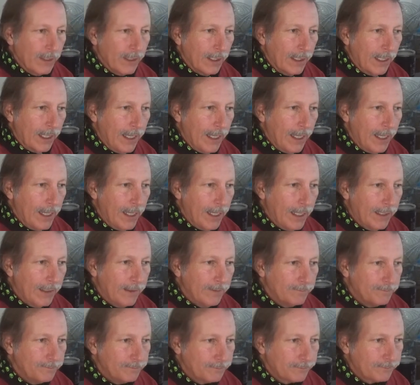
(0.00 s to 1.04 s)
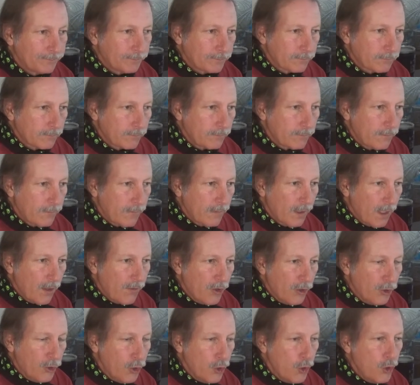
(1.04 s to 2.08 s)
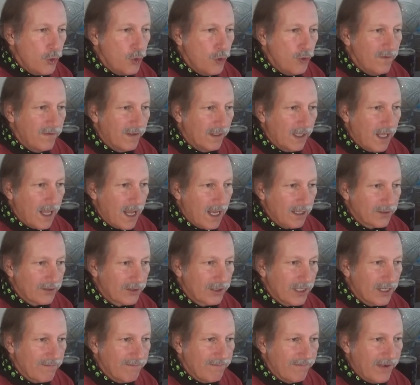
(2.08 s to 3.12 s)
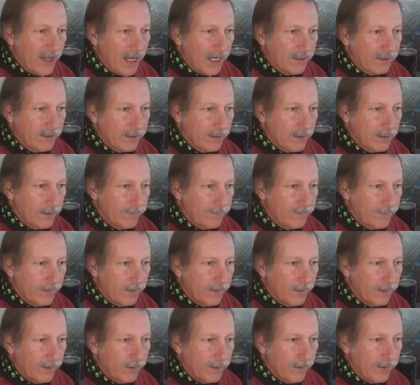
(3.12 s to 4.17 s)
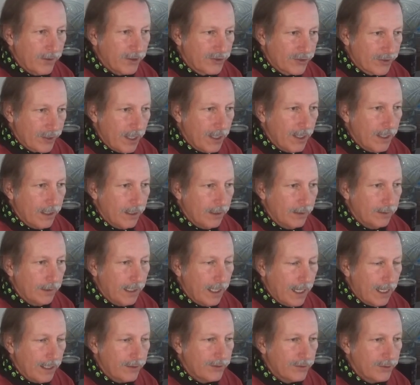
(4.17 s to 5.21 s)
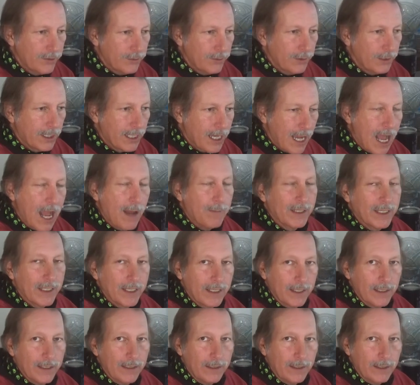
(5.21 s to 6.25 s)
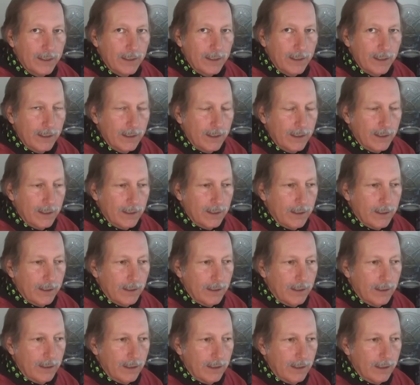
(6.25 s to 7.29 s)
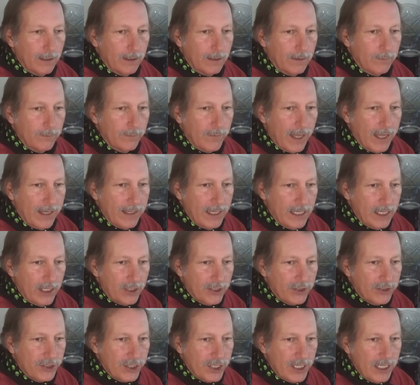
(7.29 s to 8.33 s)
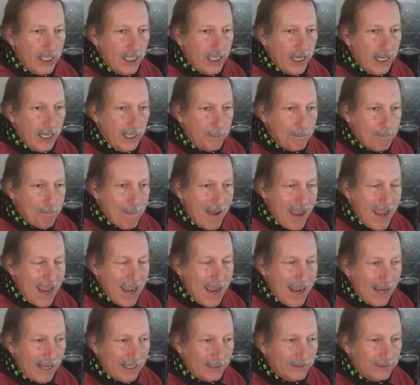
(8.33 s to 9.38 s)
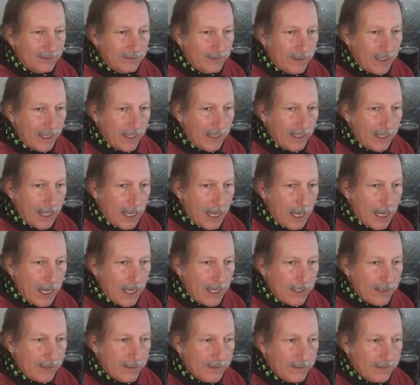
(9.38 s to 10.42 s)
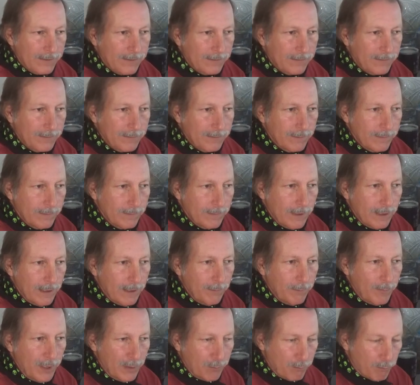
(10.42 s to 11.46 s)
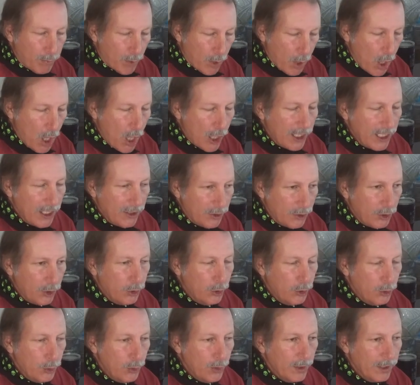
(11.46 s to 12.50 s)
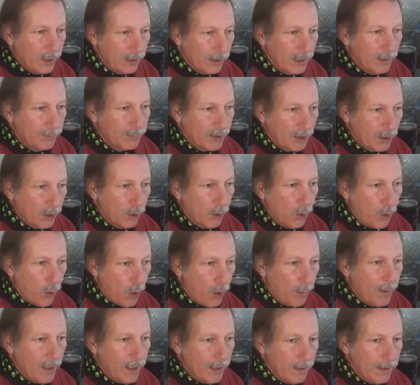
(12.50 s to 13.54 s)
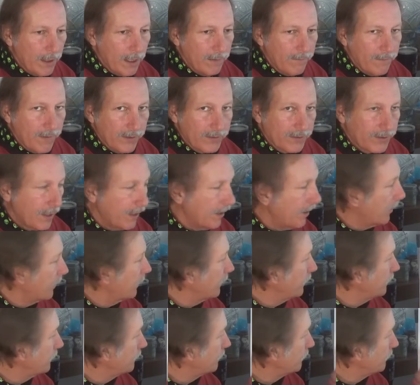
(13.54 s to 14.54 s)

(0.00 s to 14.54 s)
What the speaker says: And the new velocity vector for the sun has to accommodate that energy and mass that has been brought into an elliptical orbit of the sun.